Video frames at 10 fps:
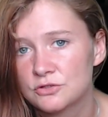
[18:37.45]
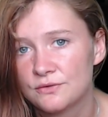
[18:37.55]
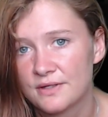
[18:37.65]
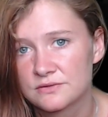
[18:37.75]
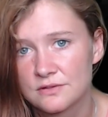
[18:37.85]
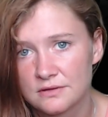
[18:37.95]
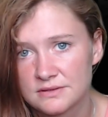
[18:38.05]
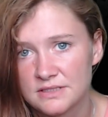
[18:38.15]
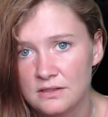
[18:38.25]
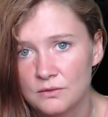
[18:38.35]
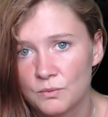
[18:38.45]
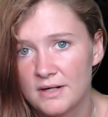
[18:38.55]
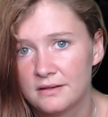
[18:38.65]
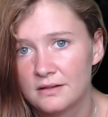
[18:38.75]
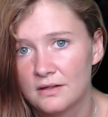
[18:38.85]
2013
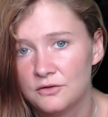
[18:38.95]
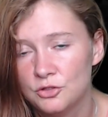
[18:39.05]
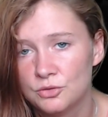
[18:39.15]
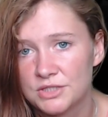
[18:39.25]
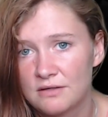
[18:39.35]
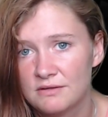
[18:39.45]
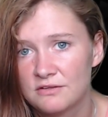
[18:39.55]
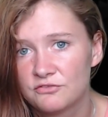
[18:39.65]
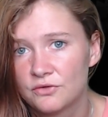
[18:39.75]
when a new sheriff